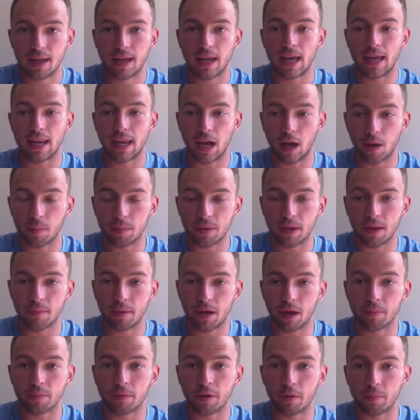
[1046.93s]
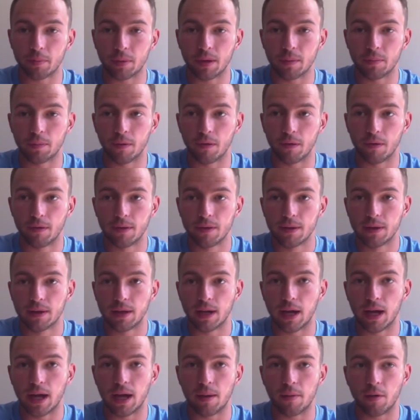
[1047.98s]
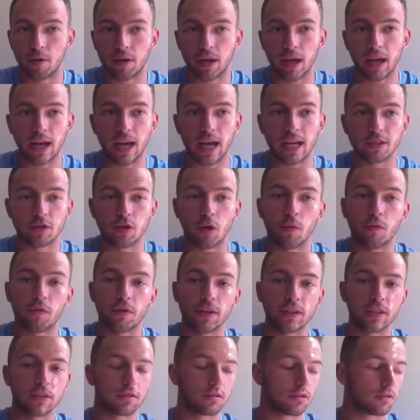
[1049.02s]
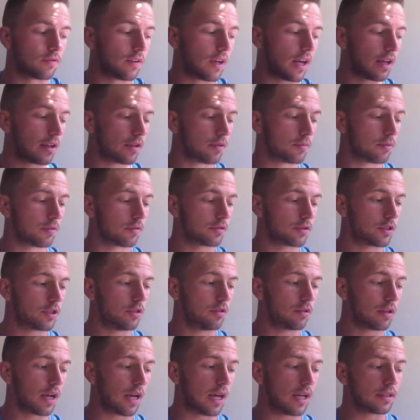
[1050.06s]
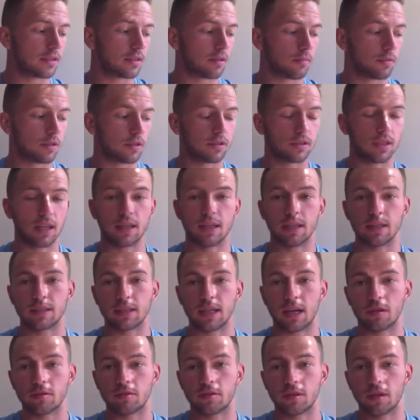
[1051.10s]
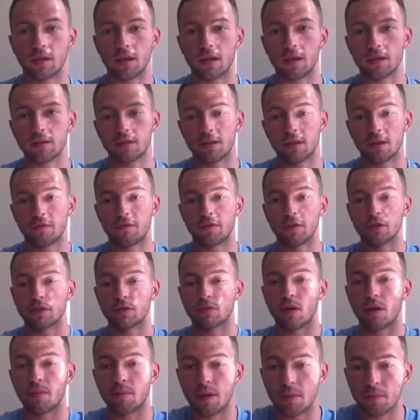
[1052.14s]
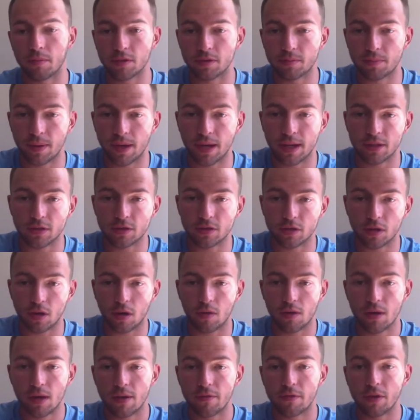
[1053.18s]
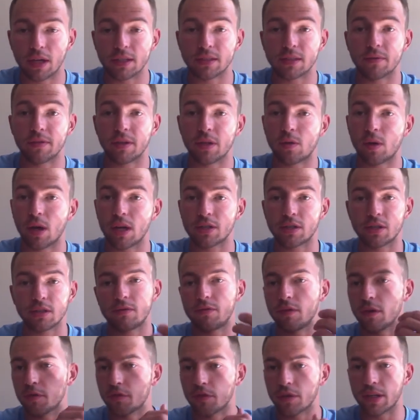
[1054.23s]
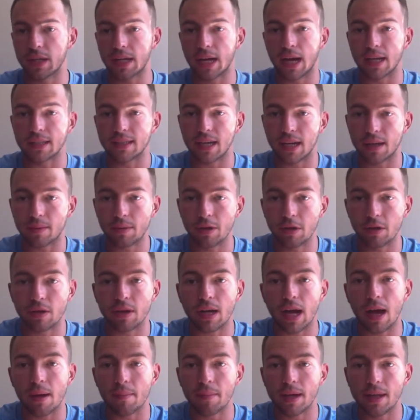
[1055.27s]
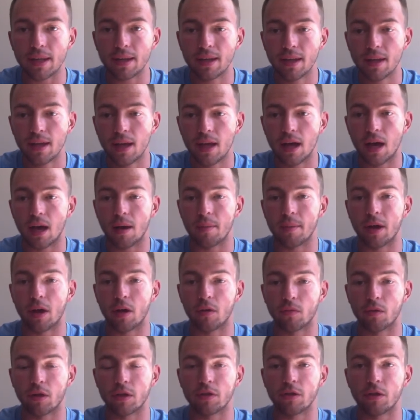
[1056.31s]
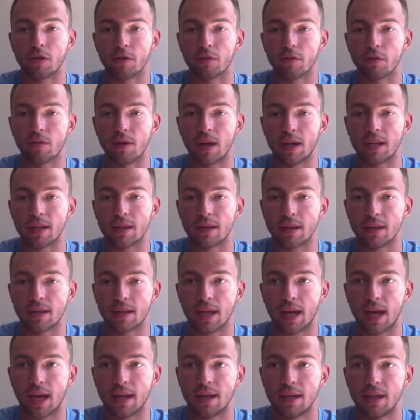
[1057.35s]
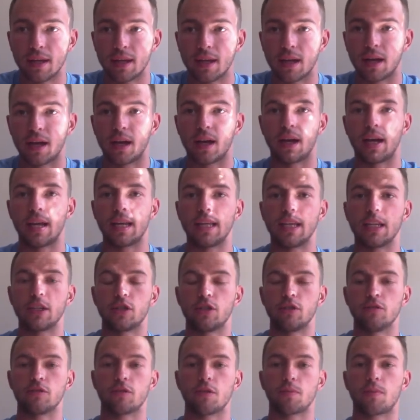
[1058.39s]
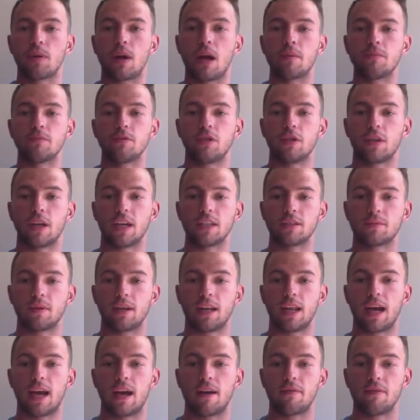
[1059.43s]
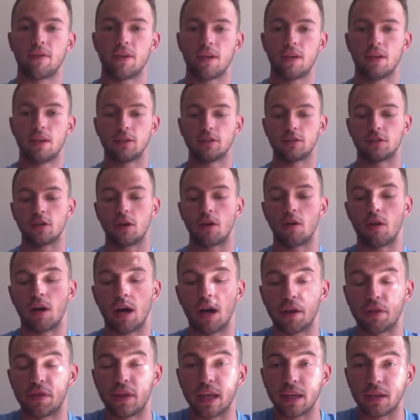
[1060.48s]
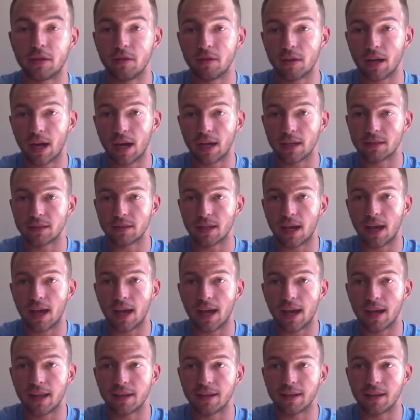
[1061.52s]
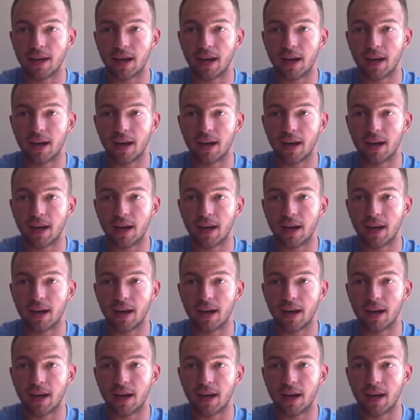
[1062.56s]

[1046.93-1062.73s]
and help them help their people. Okay, guys, hopefully this is valuable to you guys. I'm going to send this out to the Fear Squad members page. So if you guys have any questions, feel free to contact me or comment, and I'll run you through anything that any issues or problems you guys might have. So thank you guys, and